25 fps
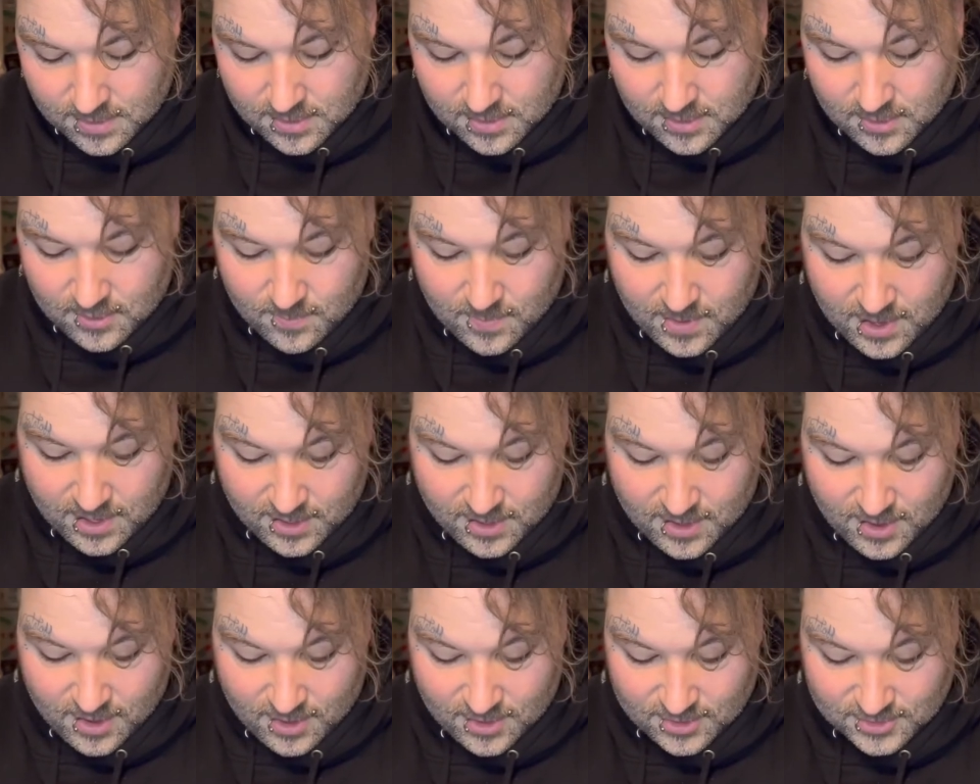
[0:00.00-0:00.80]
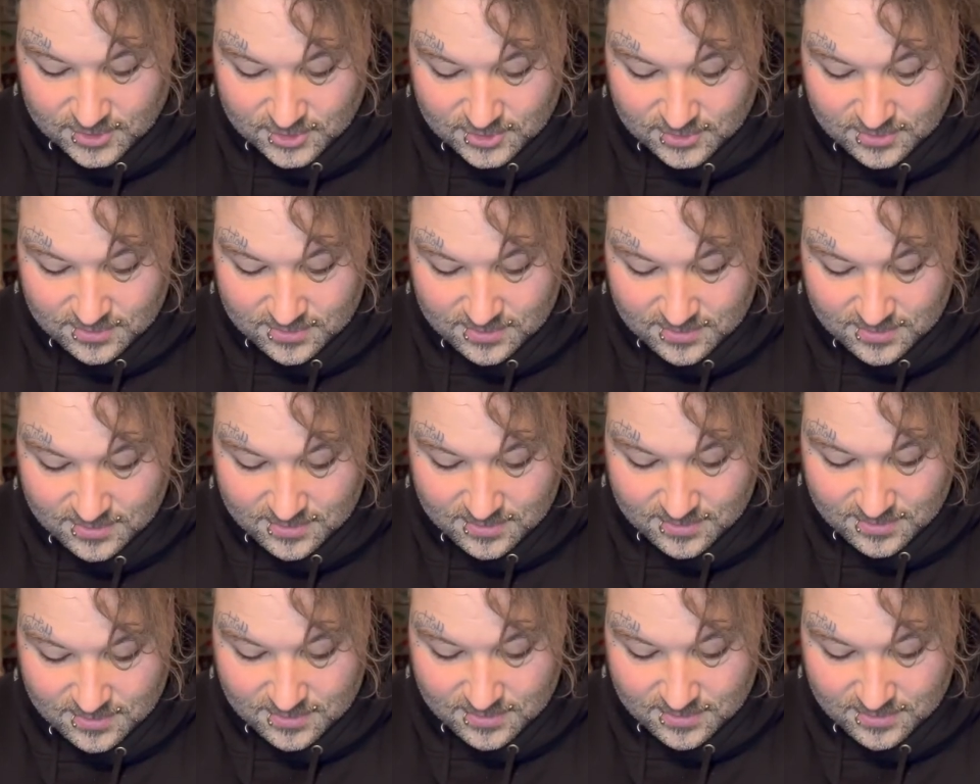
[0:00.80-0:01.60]
oh my gosh,
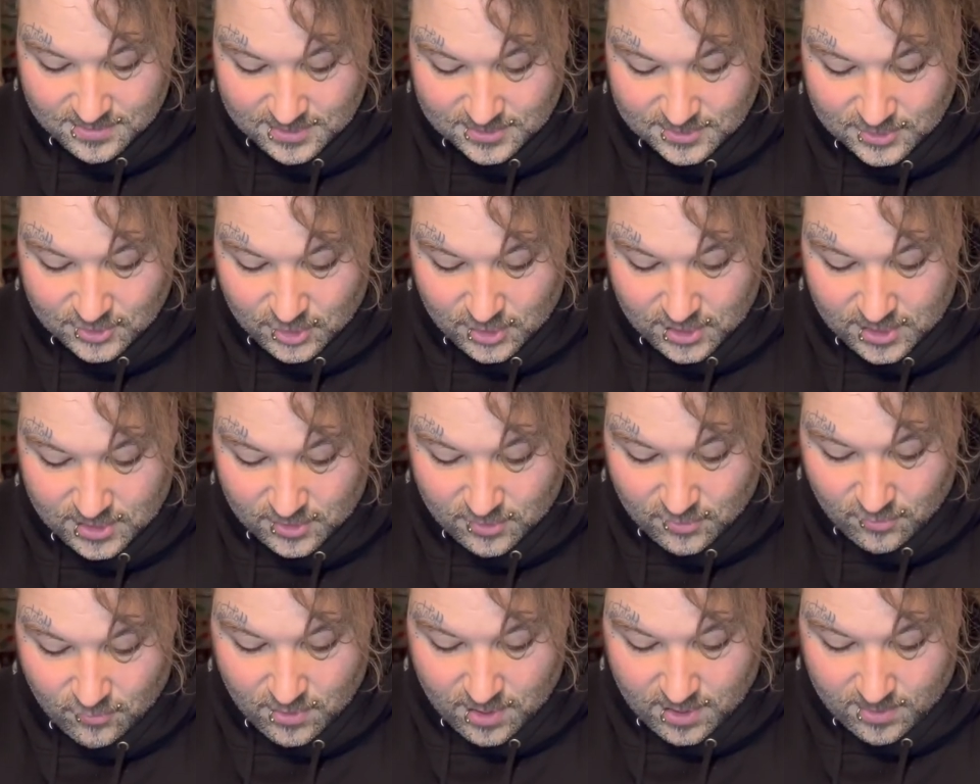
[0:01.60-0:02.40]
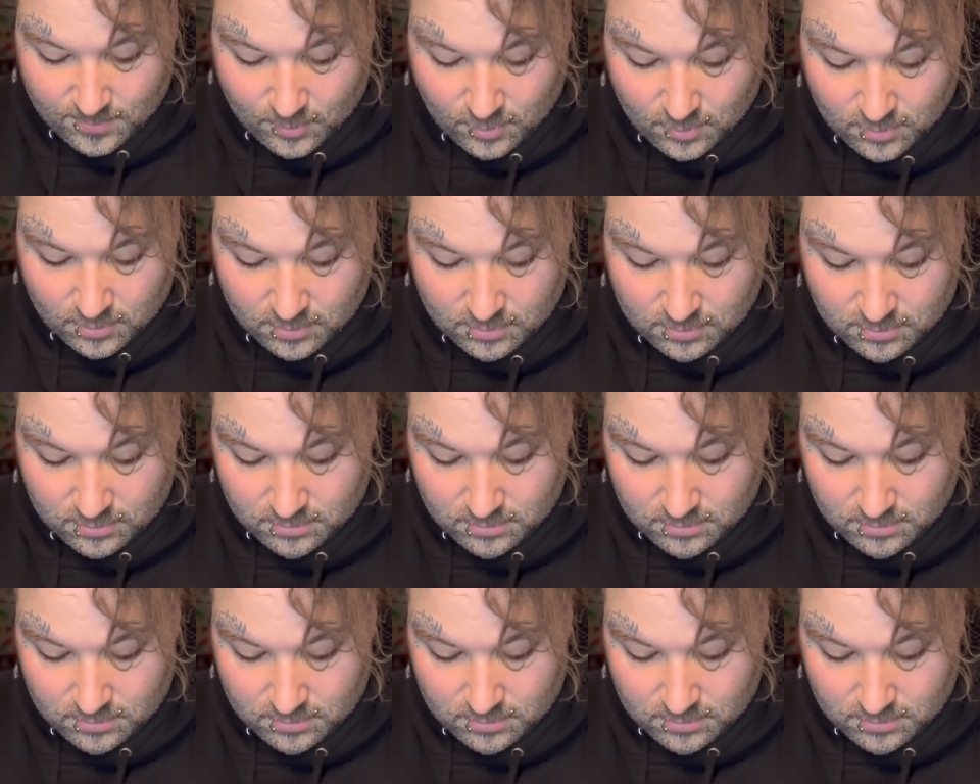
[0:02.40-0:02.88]
these are incredible.